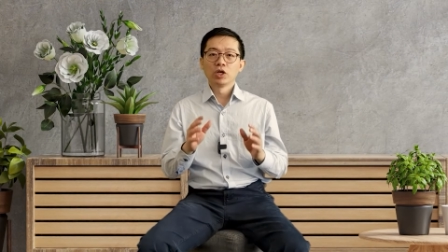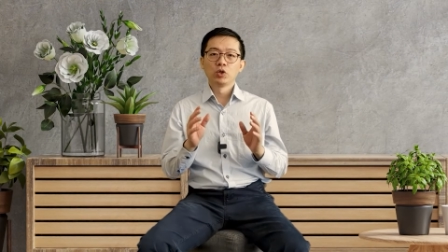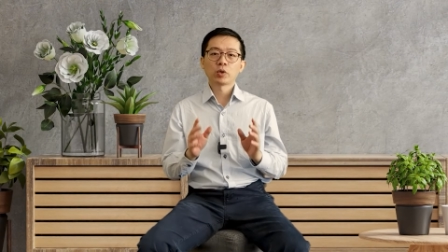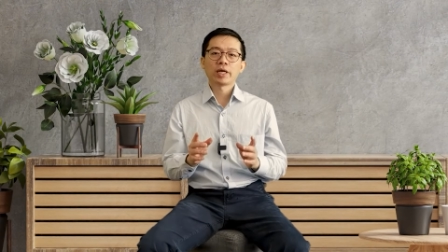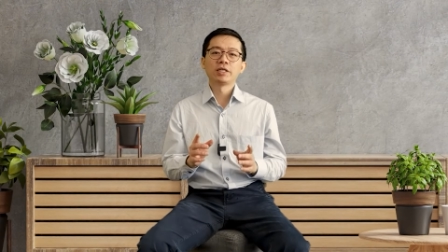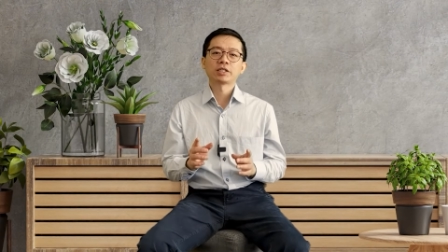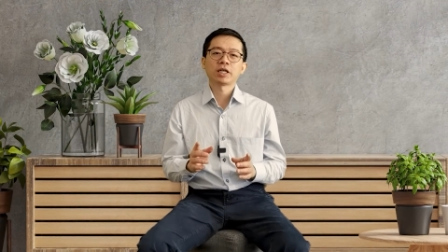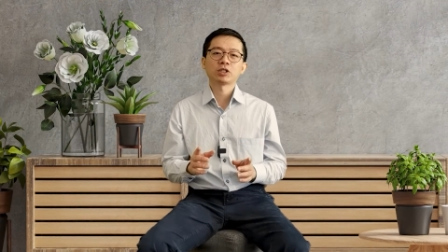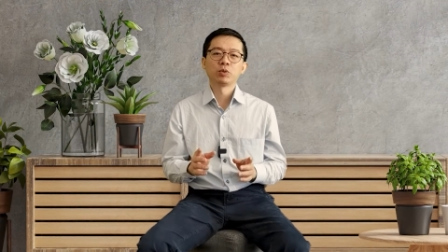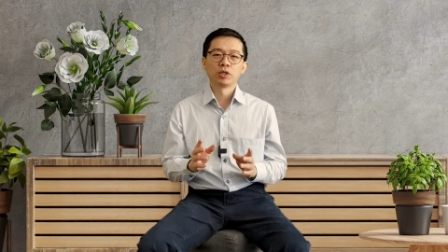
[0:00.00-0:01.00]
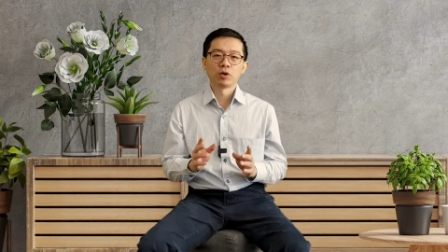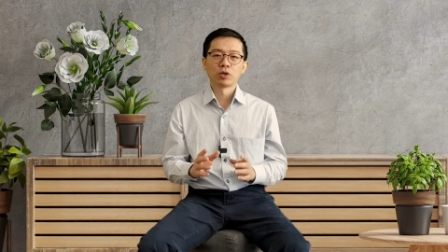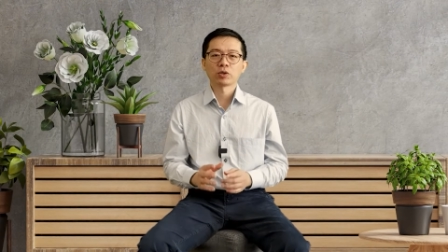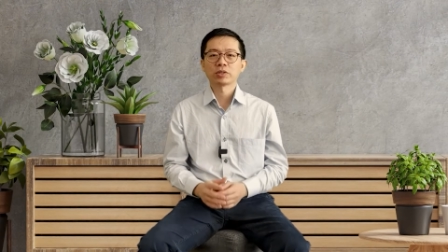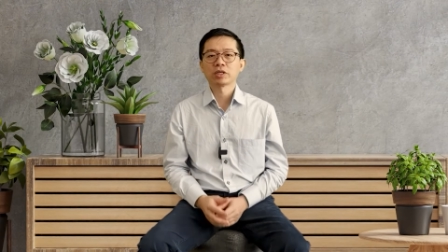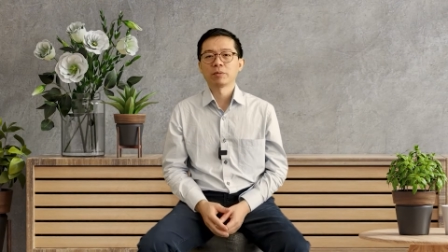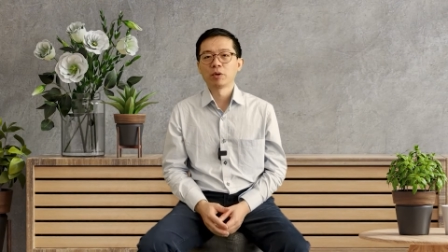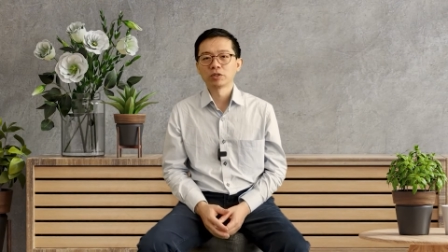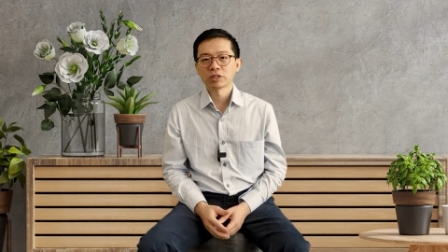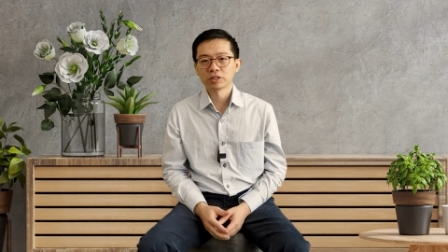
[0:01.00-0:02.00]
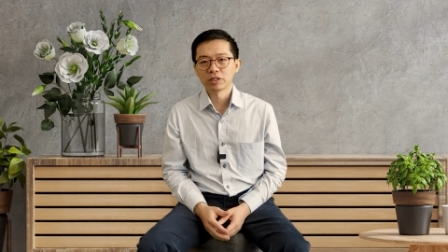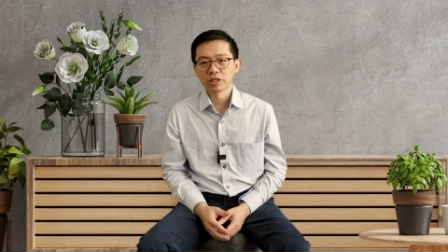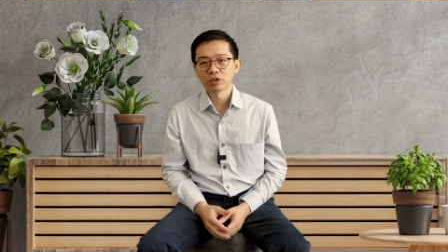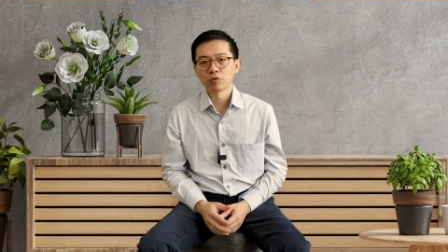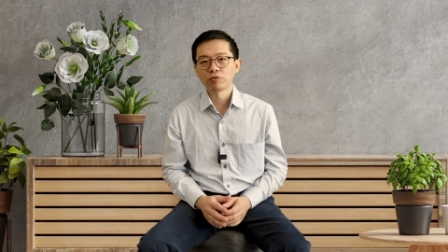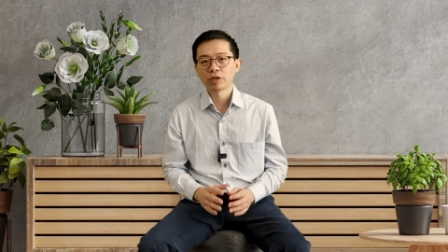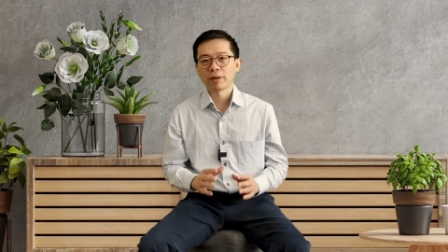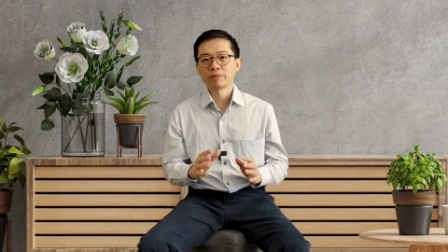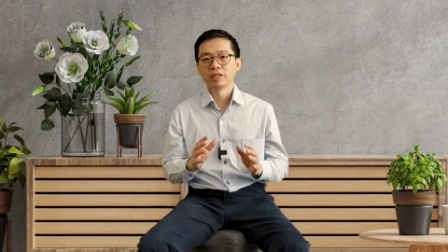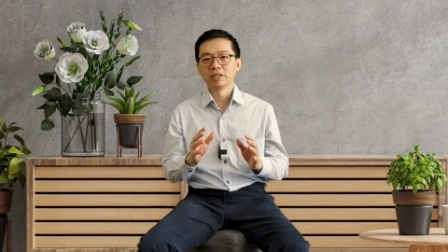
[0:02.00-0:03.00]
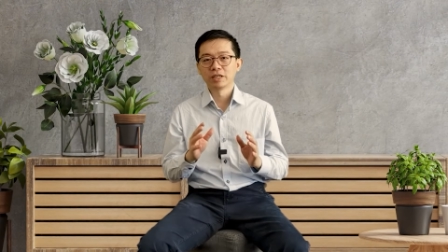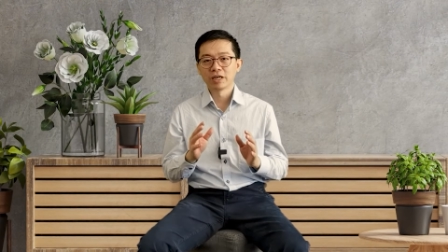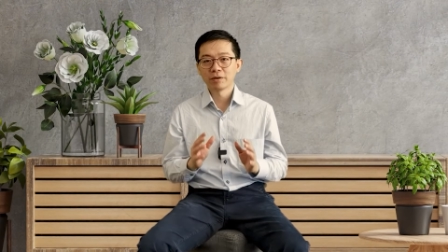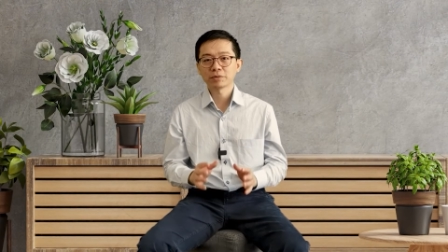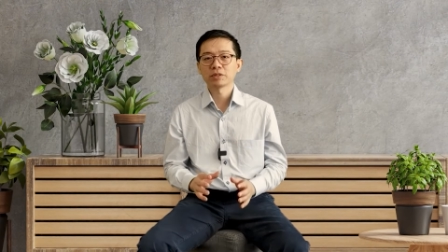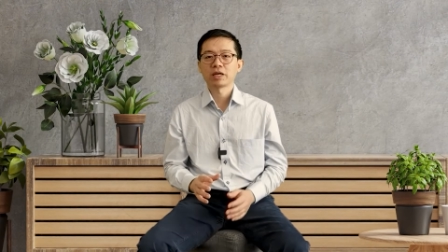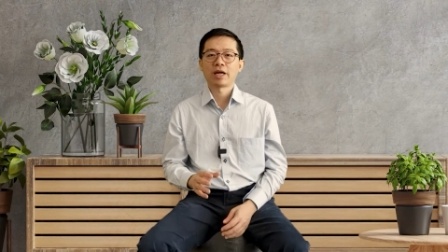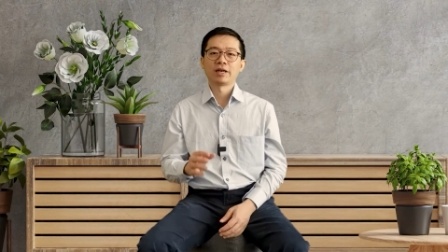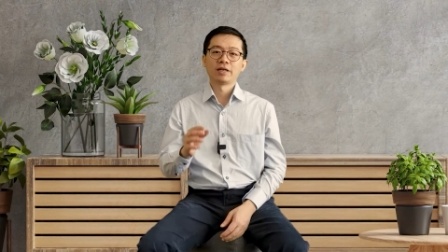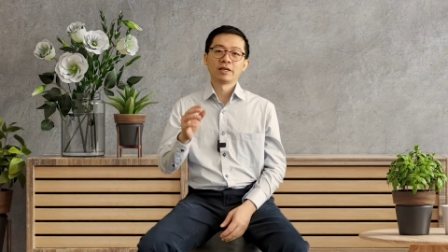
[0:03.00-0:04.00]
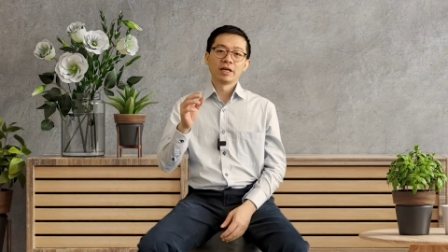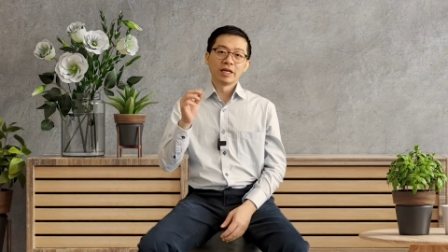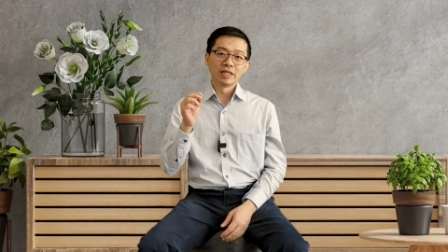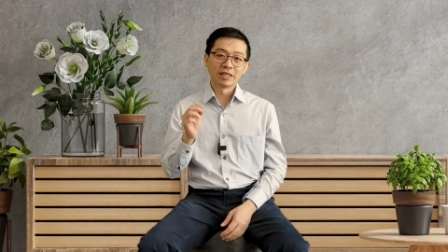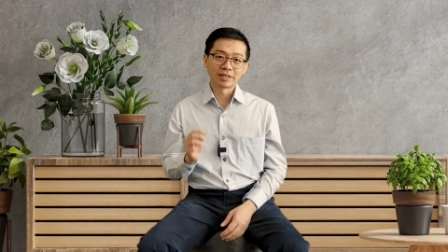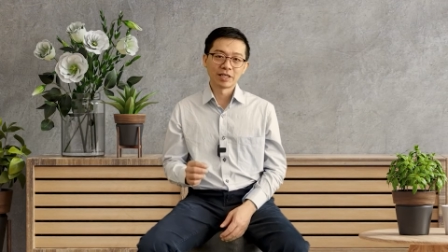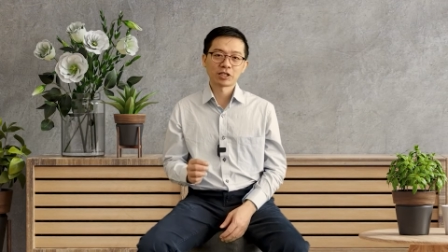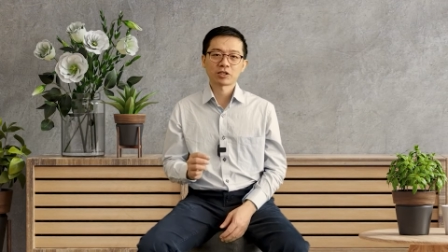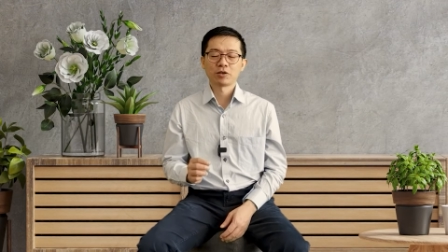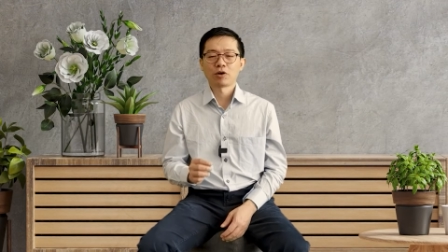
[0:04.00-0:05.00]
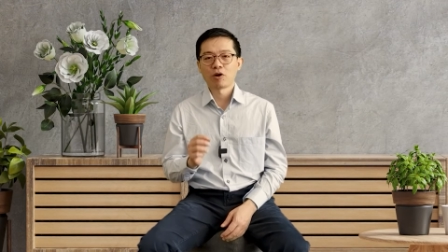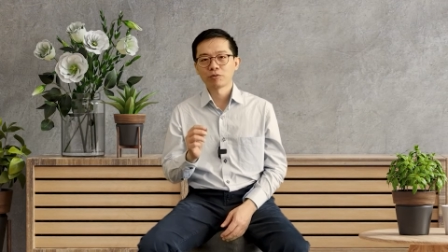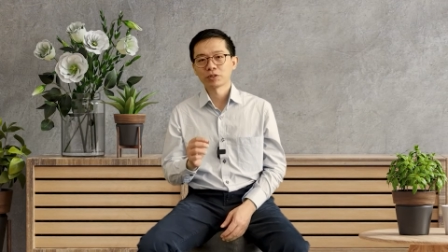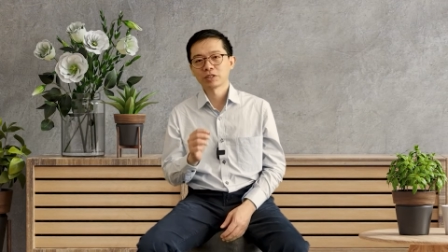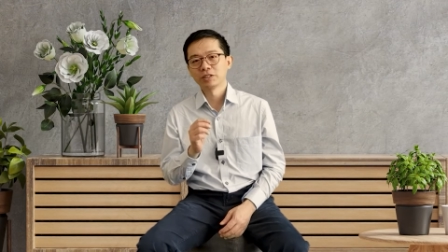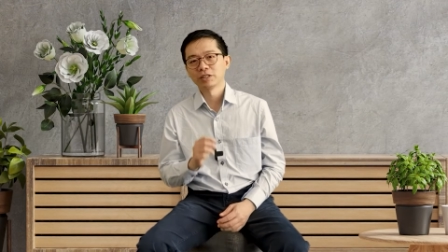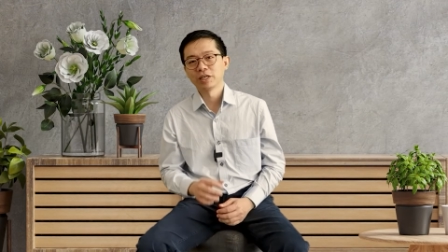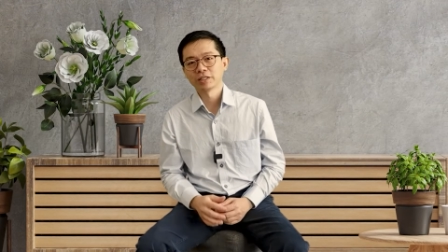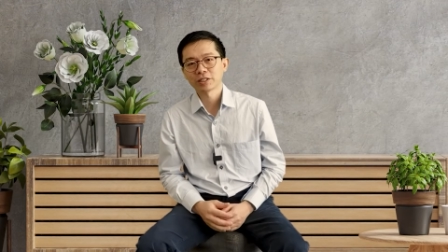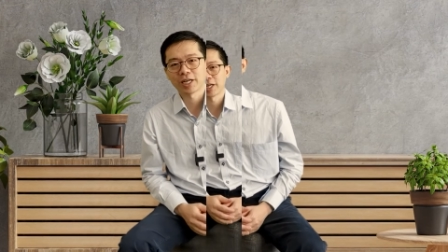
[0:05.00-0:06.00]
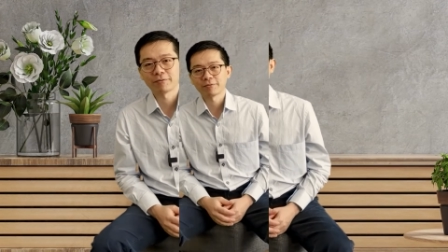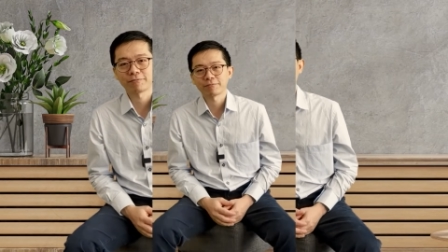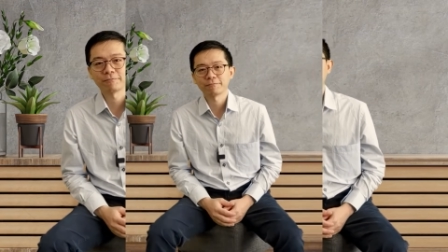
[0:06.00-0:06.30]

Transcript: You can discuss with your doctor about surgery to free up the nerves and the risk of surgery itself.